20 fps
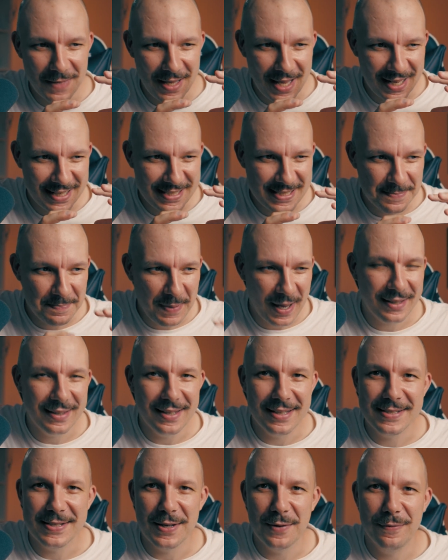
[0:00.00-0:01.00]

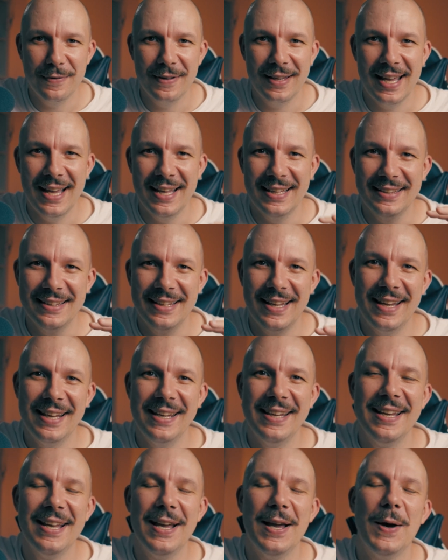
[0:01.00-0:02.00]
expecting something, and
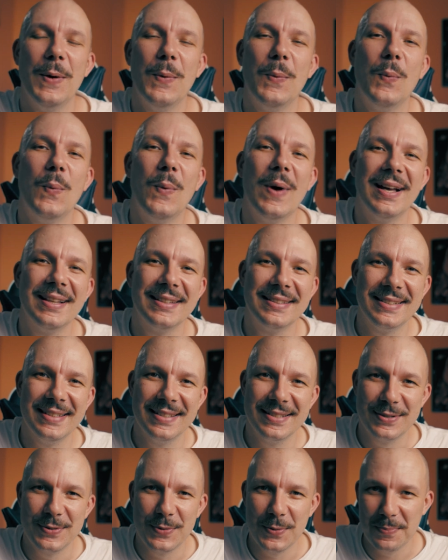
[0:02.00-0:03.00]
they want
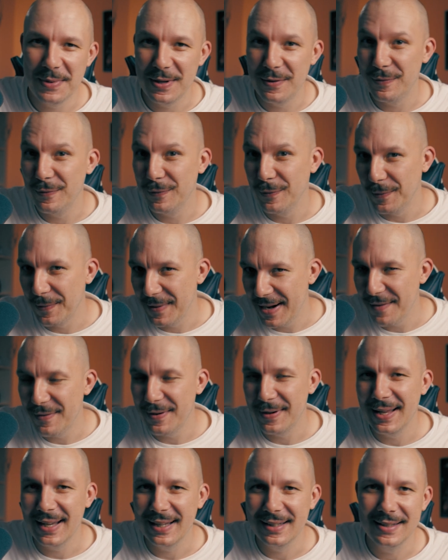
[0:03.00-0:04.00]
it to be
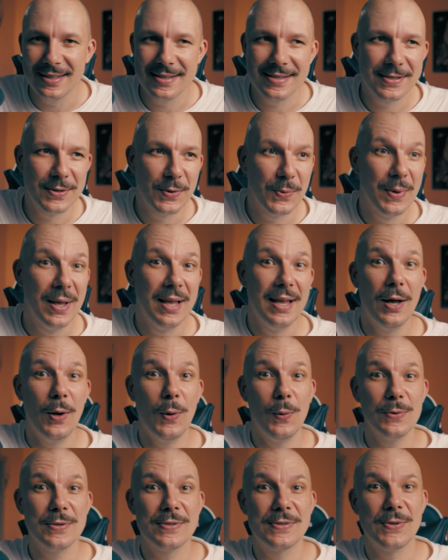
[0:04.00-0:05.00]
forever like this. So
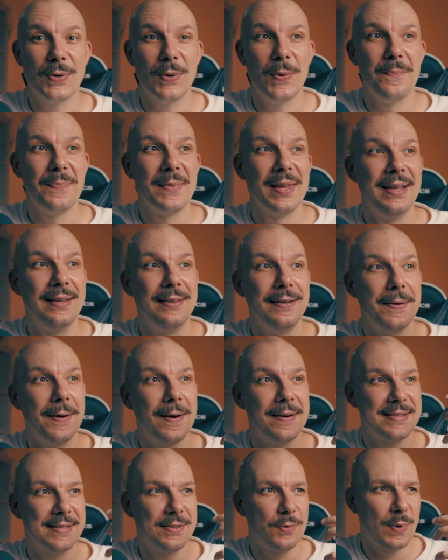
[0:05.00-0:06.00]
also there
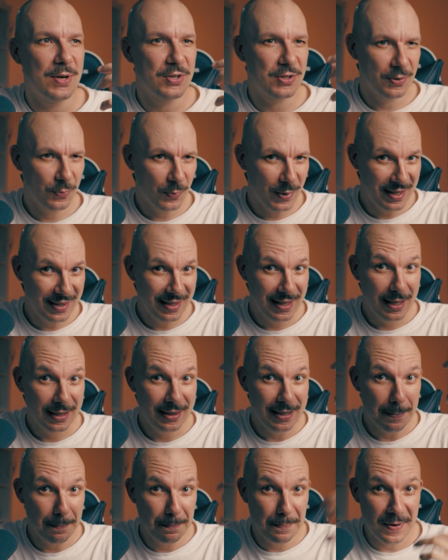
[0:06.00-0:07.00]
are situations when
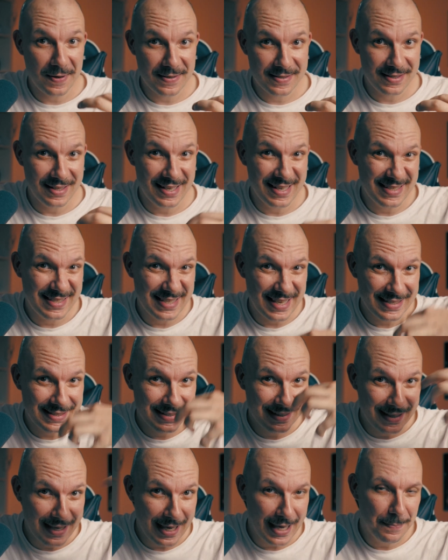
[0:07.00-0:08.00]
the person is
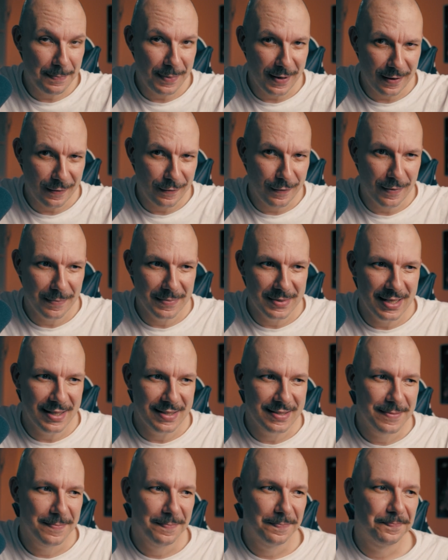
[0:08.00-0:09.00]
escaping from
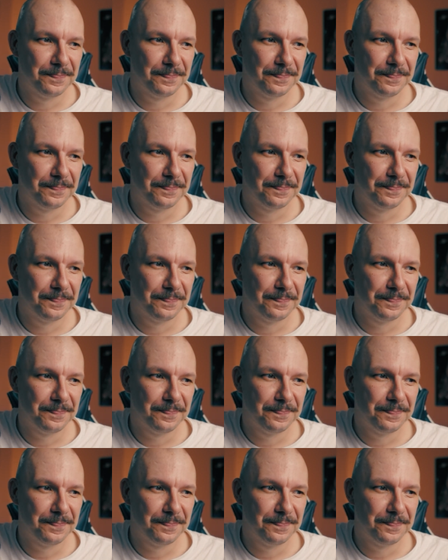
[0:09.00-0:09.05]
that